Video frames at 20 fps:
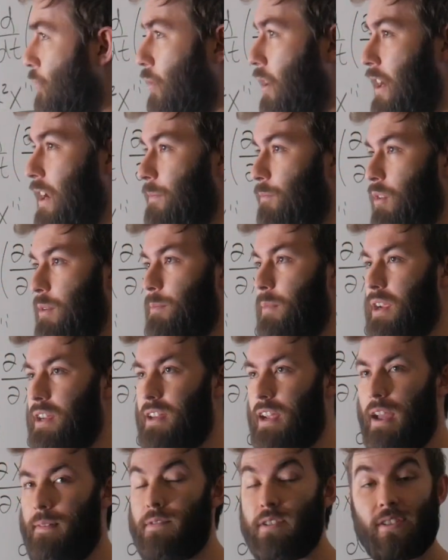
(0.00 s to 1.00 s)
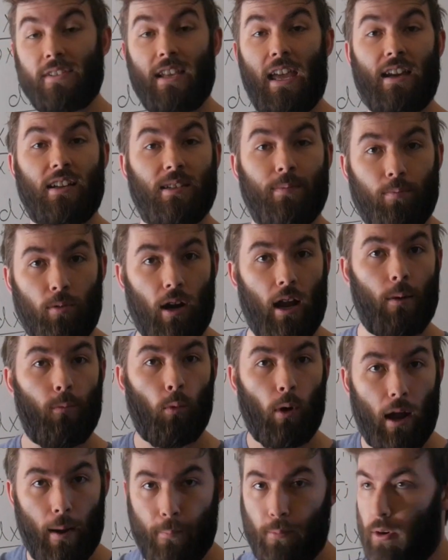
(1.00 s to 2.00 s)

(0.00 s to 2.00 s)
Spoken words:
frame, we may have just x prime, y